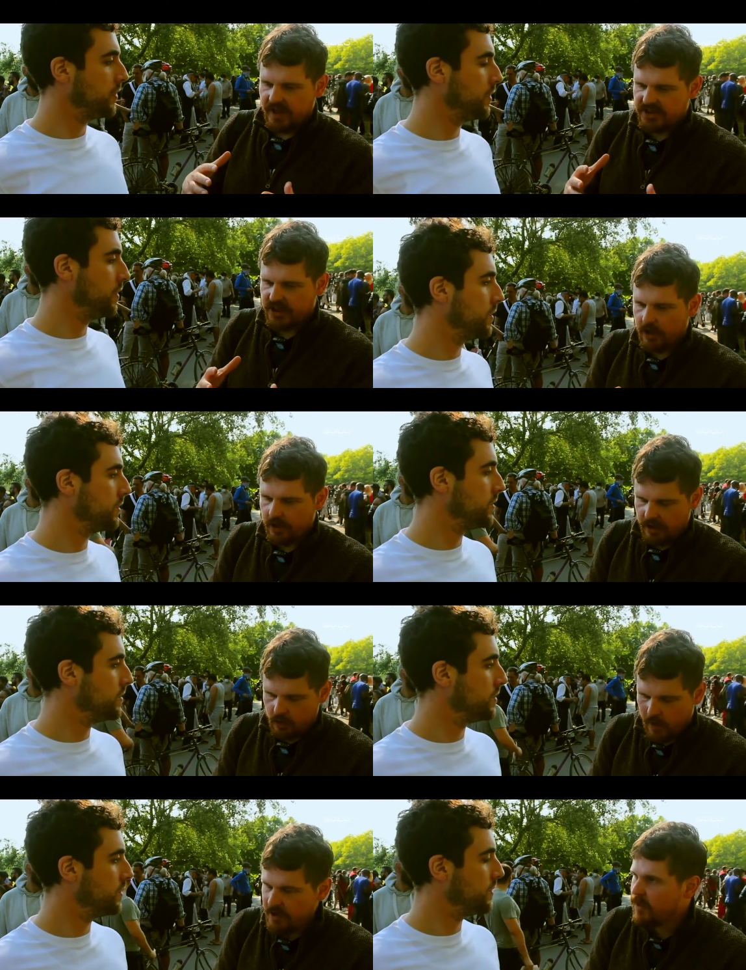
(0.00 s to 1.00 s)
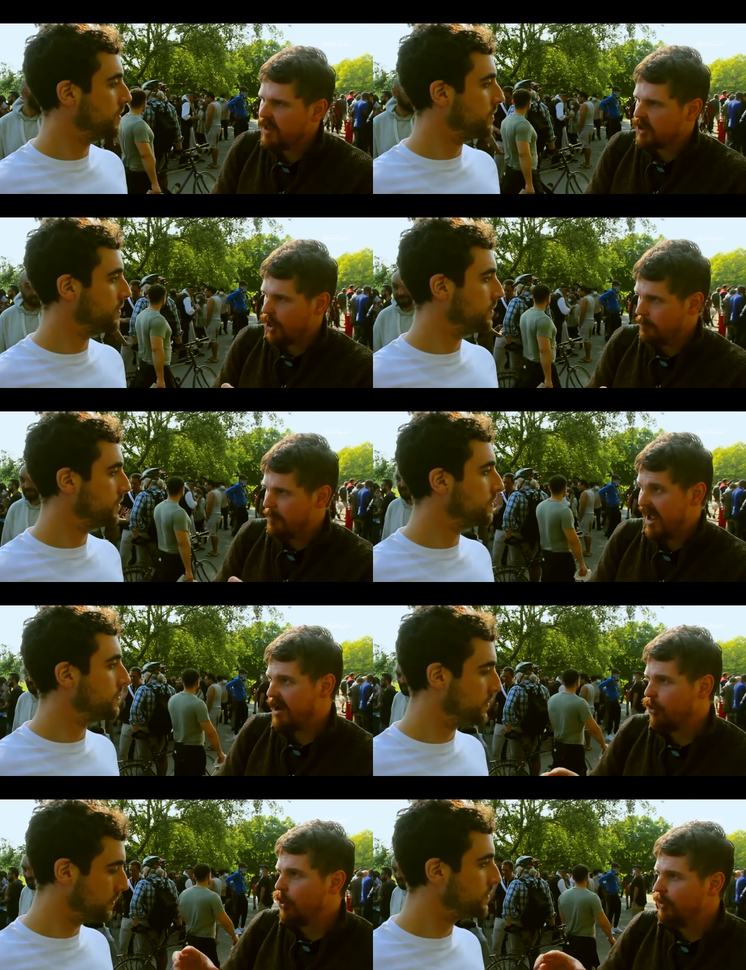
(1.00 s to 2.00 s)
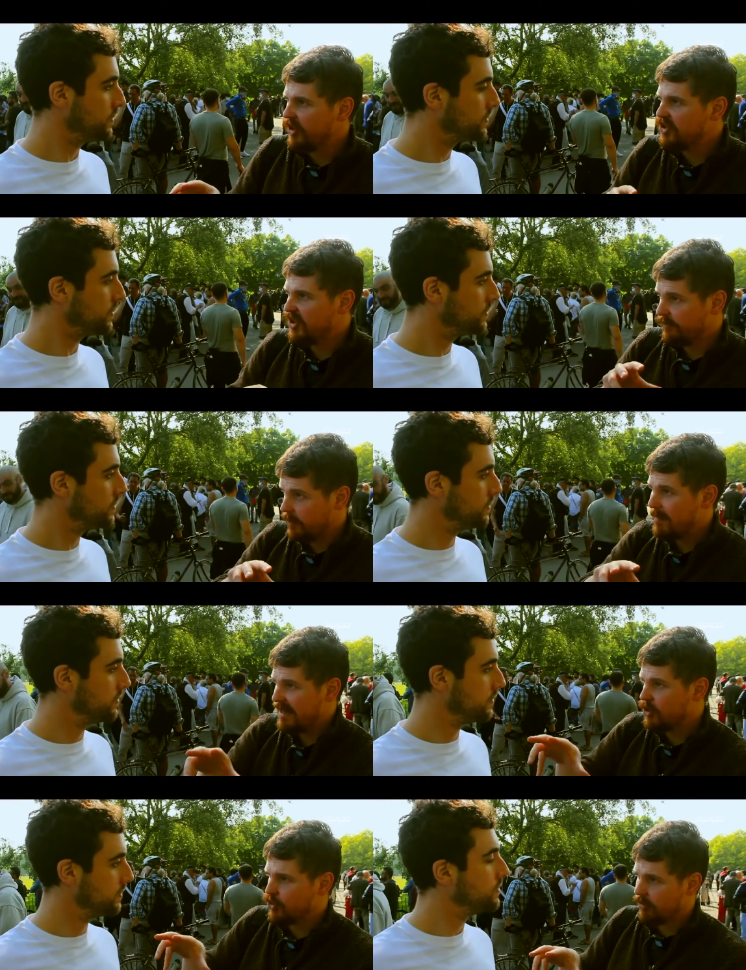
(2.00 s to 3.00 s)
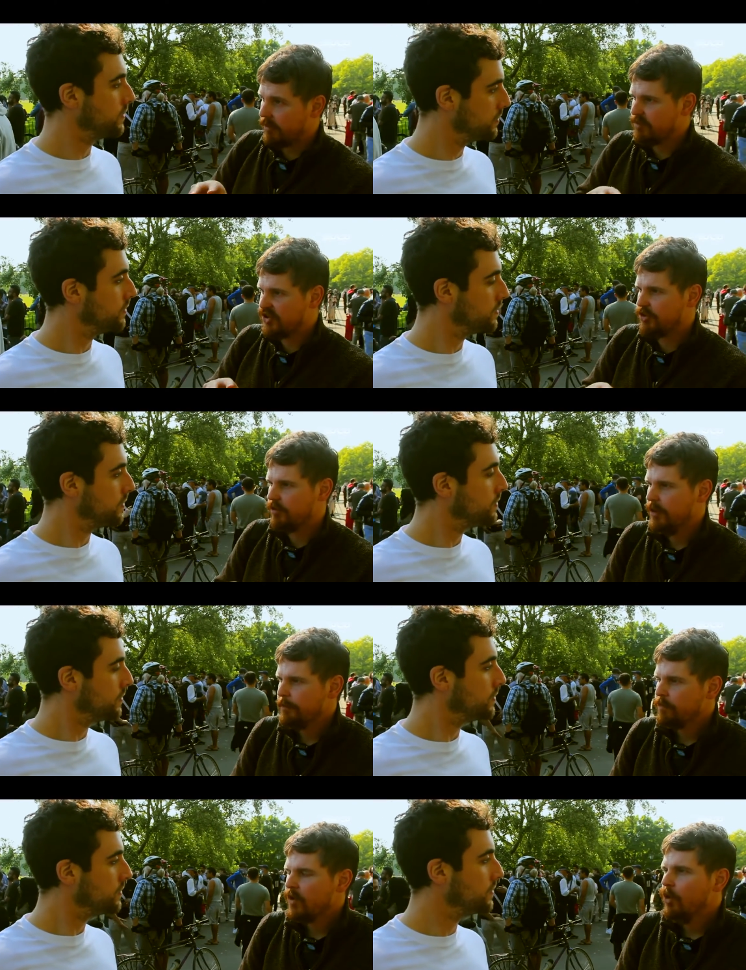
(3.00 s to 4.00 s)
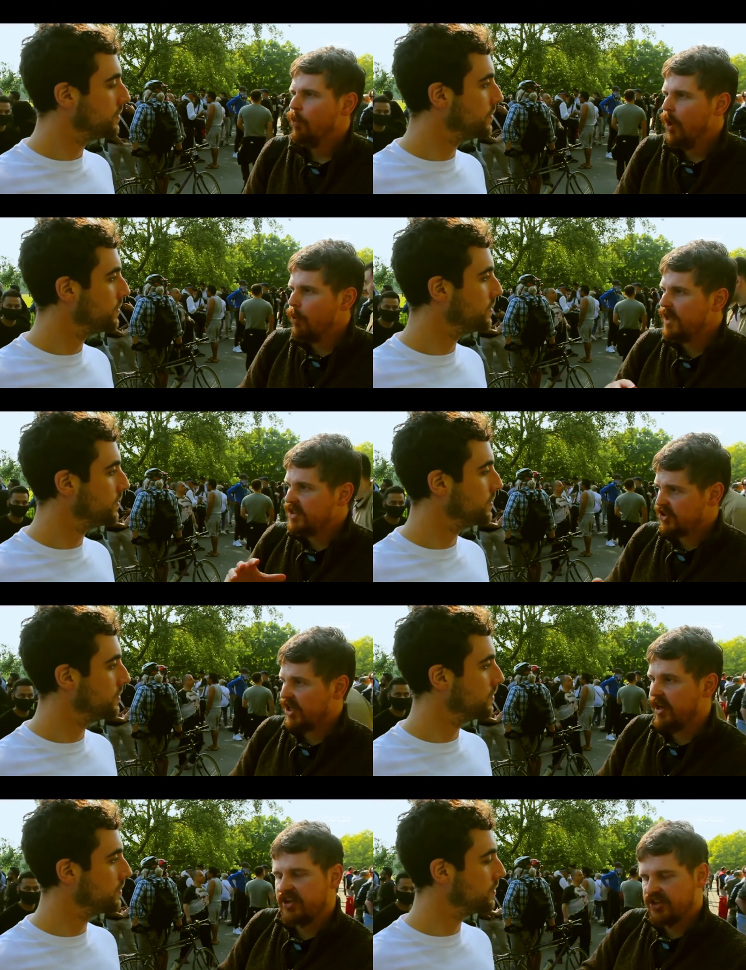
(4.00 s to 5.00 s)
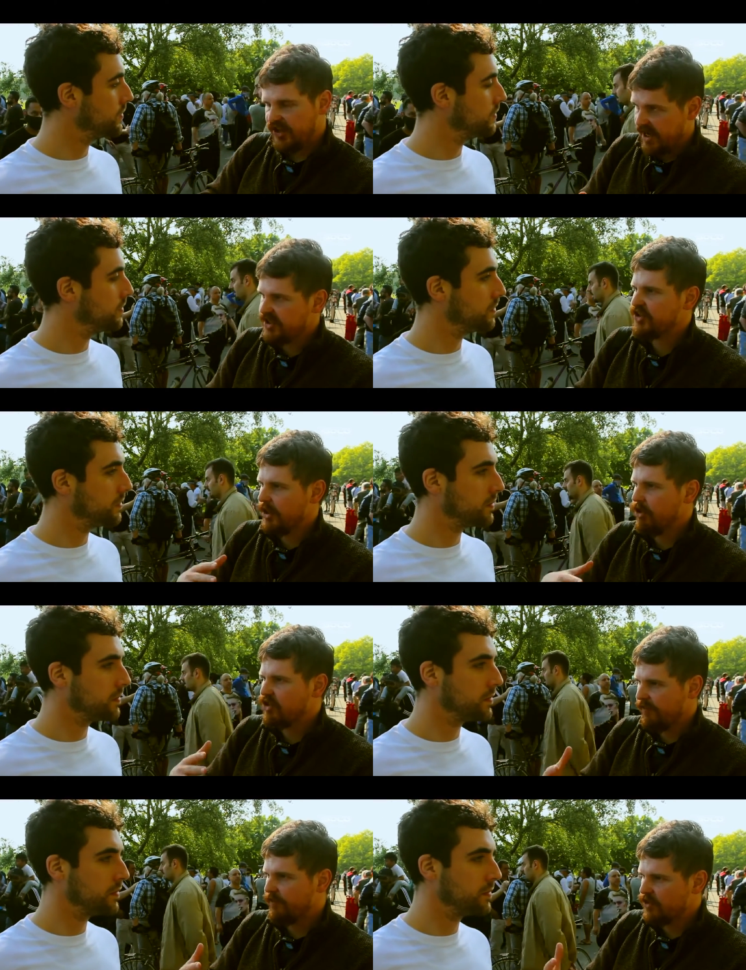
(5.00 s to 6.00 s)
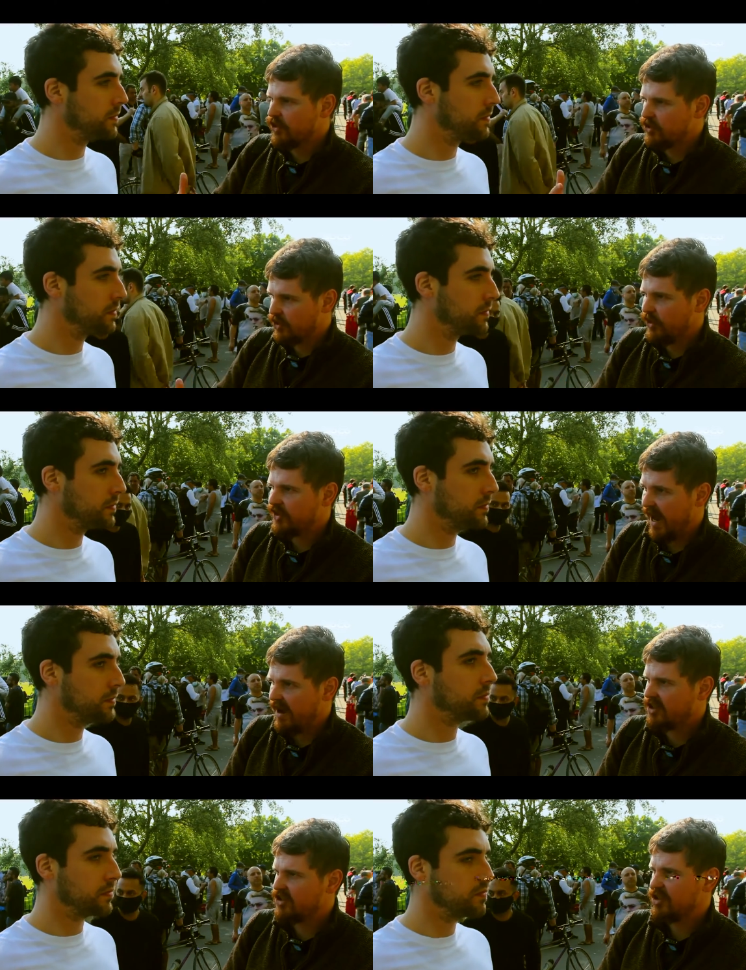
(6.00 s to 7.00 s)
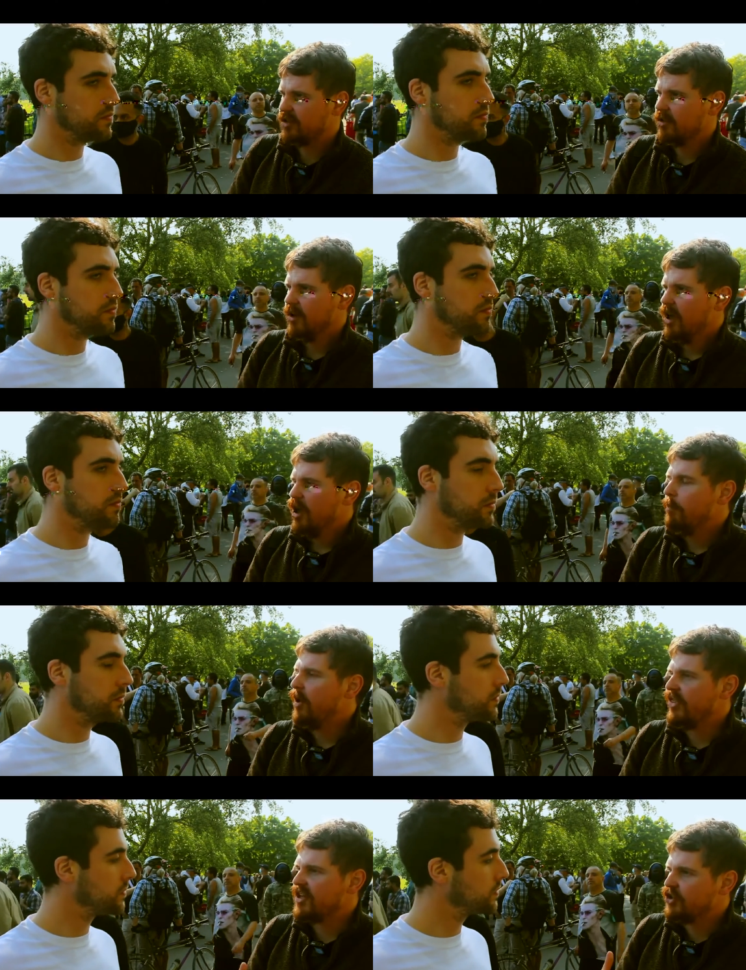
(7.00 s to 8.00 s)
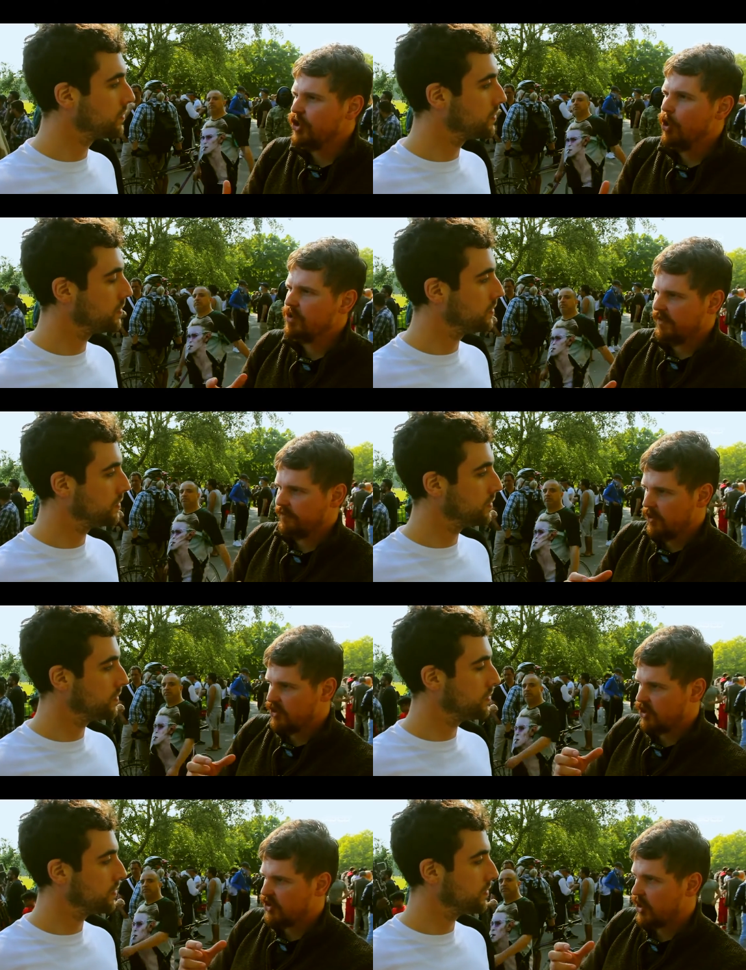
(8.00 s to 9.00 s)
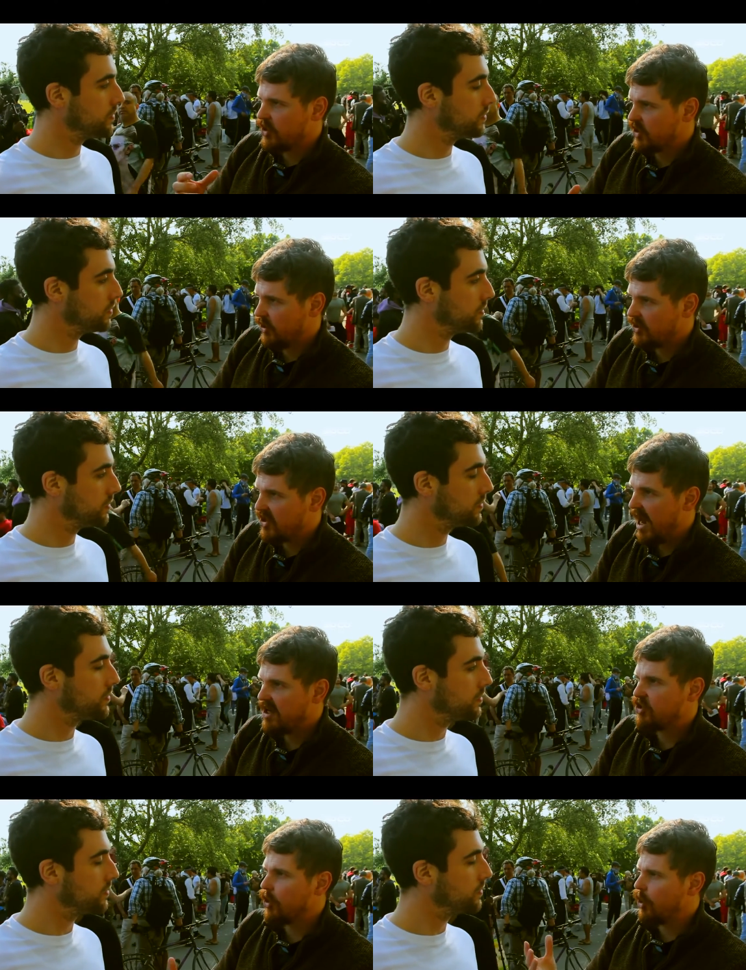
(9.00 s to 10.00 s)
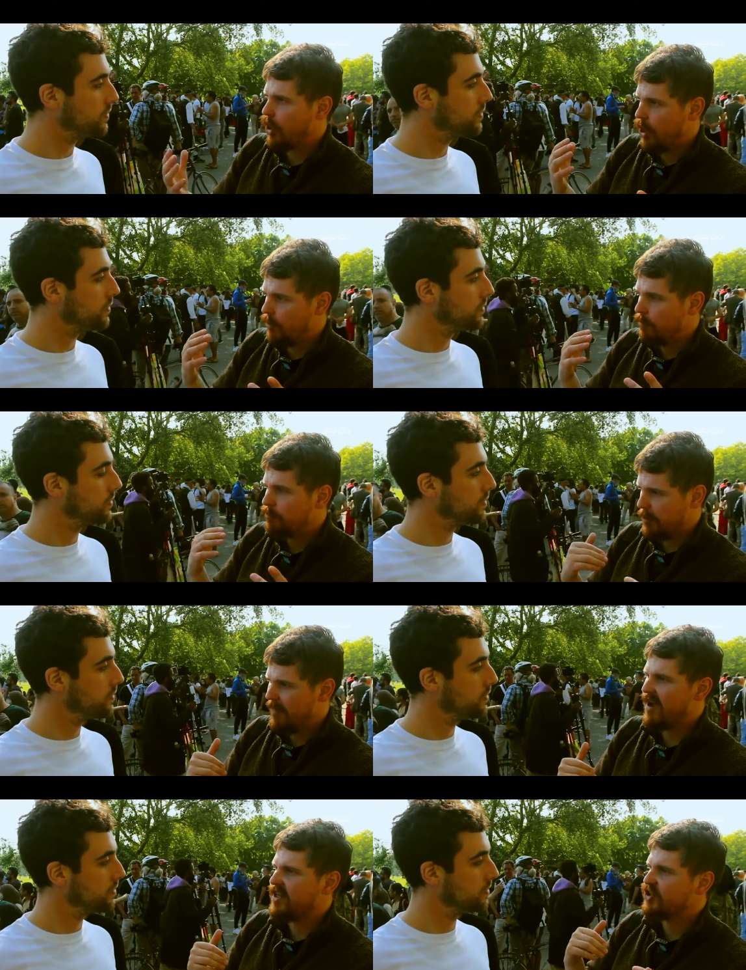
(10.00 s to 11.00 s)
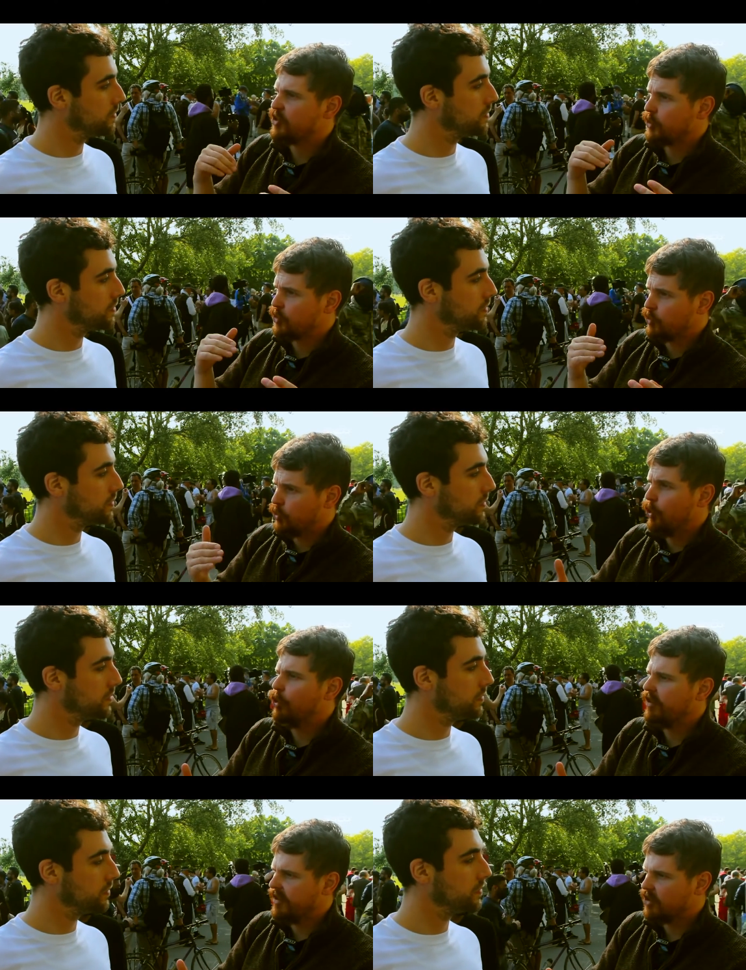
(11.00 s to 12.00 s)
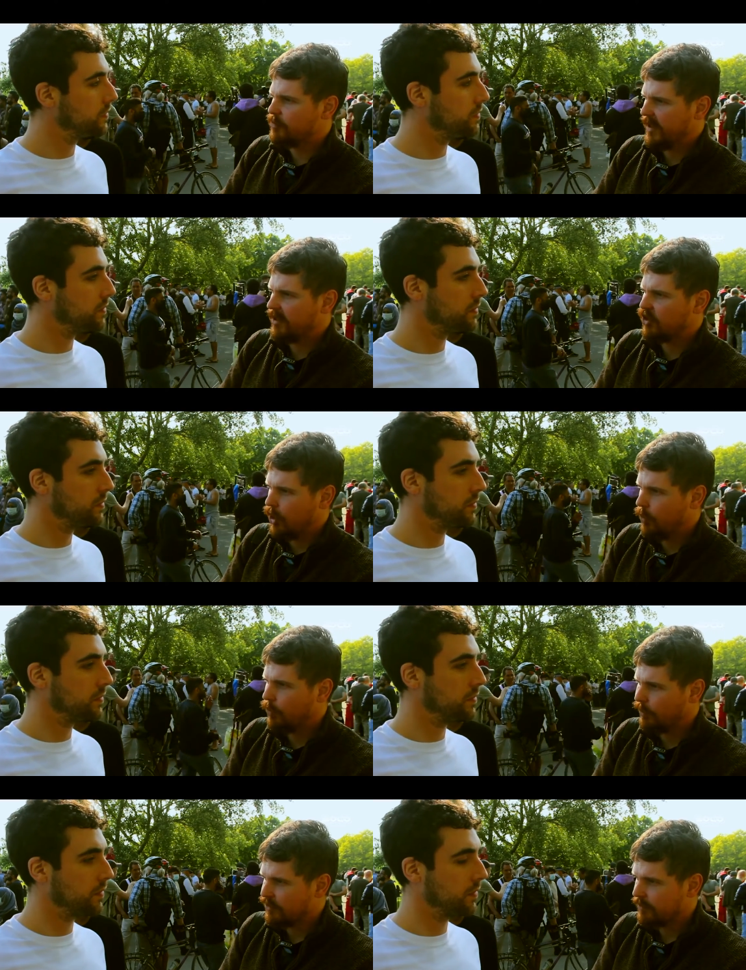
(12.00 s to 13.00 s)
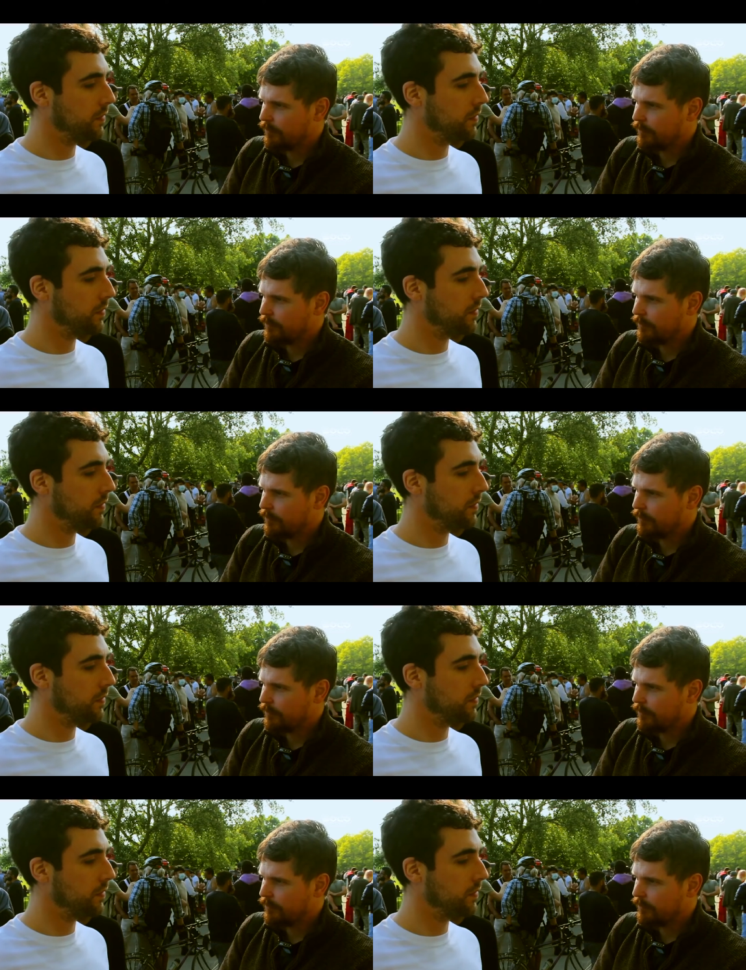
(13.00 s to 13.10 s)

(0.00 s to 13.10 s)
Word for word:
Speaker 1: is that when we compare all these different manuscripts, what we see is yes, there are differences to the text, but there's no differences to the text that compromise the story that's being told.